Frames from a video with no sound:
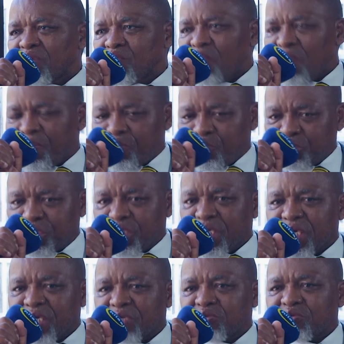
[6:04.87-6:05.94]
We're
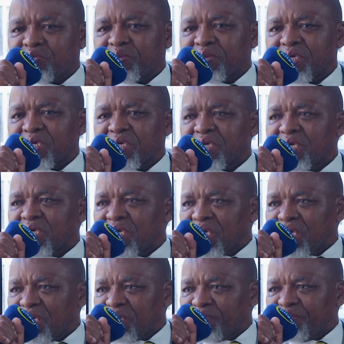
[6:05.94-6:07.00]
pushing it to be
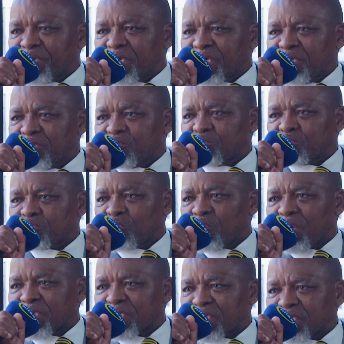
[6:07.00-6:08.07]
begin to show
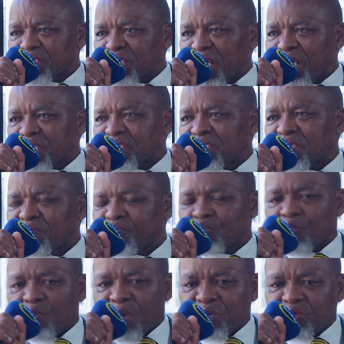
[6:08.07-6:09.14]
us results.
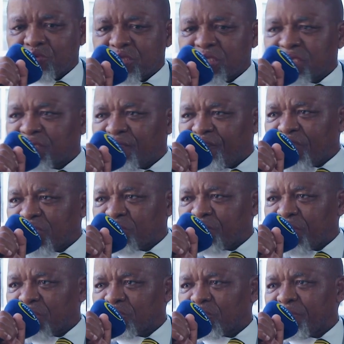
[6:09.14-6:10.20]
Want to see the first
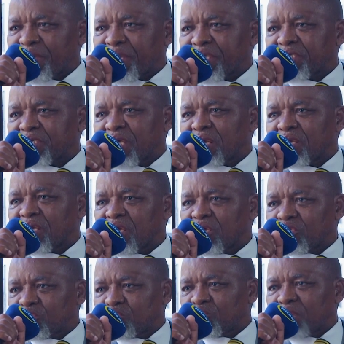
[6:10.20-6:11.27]
plant operational
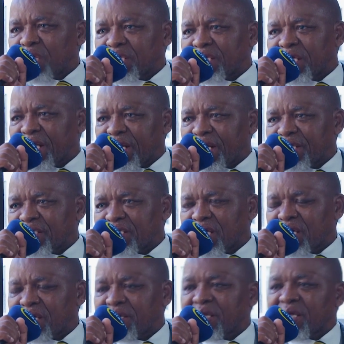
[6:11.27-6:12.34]
sooner than later,
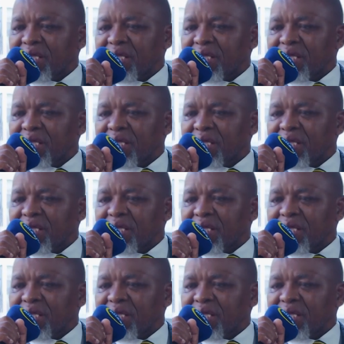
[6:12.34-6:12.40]
mm.